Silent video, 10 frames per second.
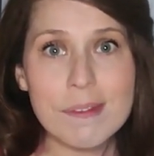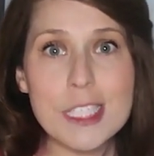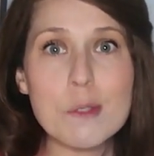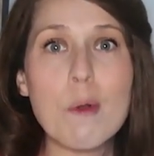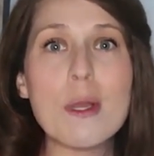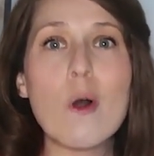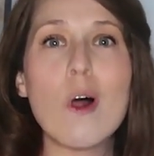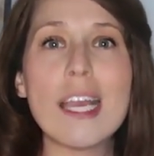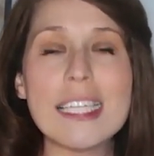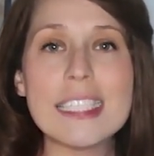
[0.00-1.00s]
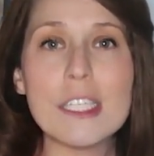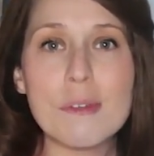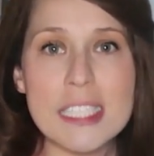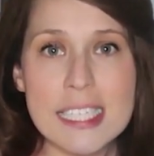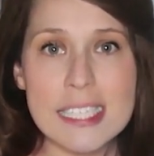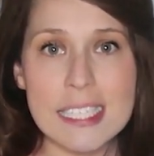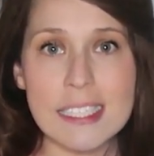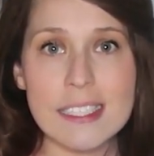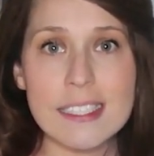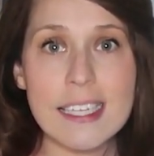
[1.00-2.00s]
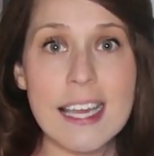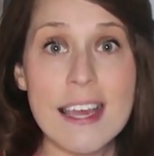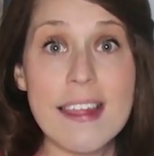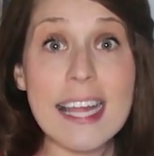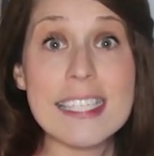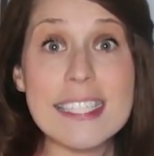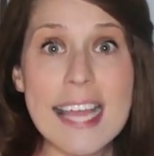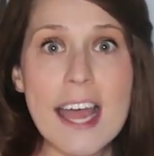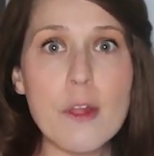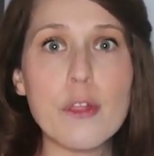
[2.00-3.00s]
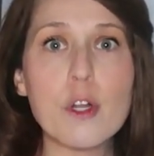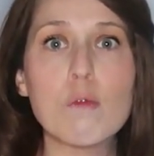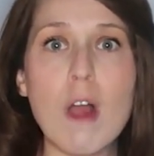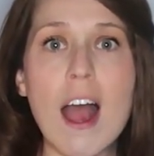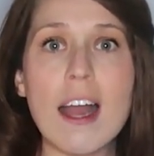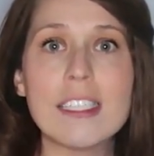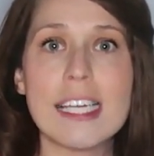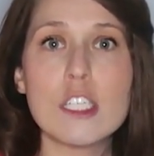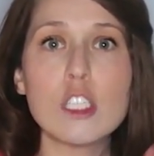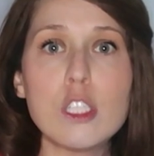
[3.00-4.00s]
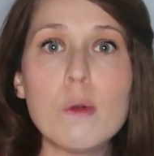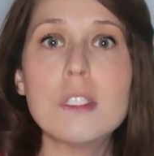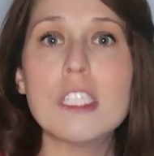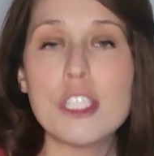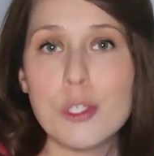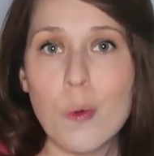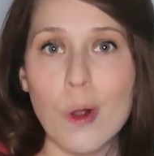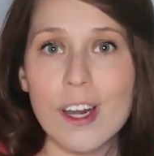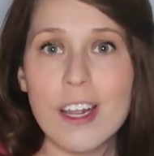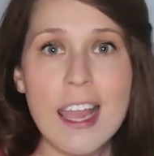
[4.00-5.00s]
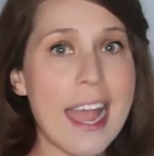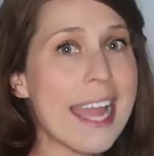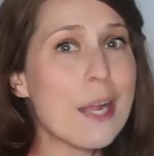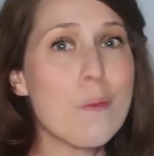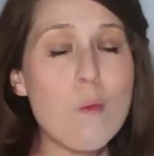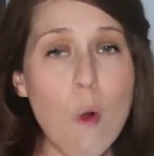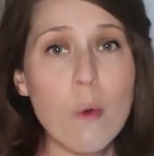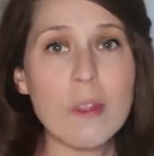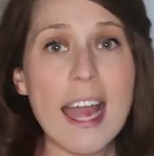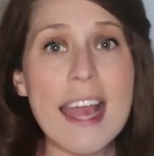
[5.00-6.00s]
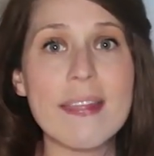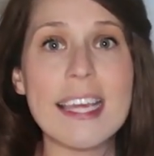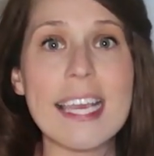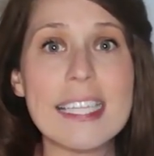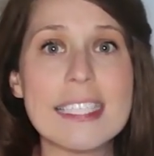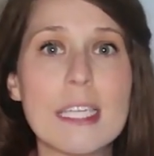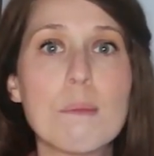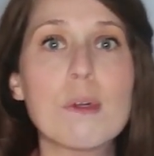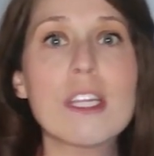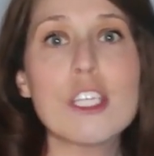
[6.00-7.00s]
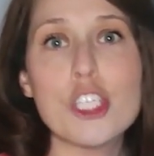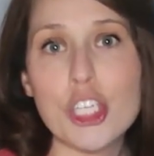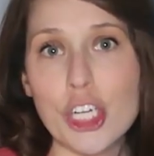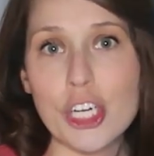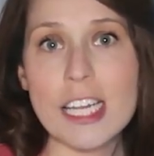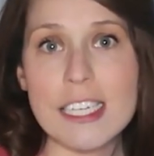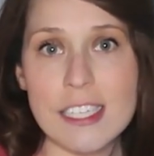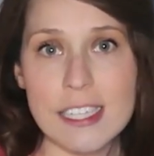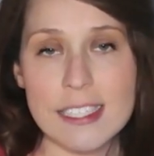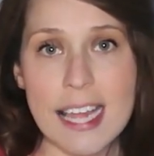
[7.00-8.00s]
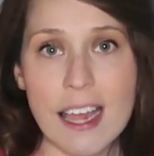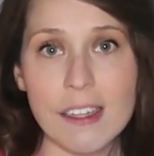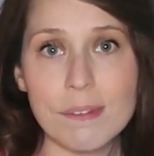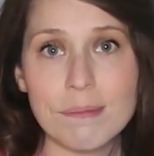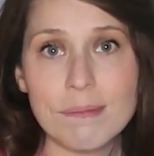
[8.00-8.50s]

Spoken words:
This is what we call insulin resistance. That cell, the garage, has closed its door and it won't let the insulin bring the sugar into the cell.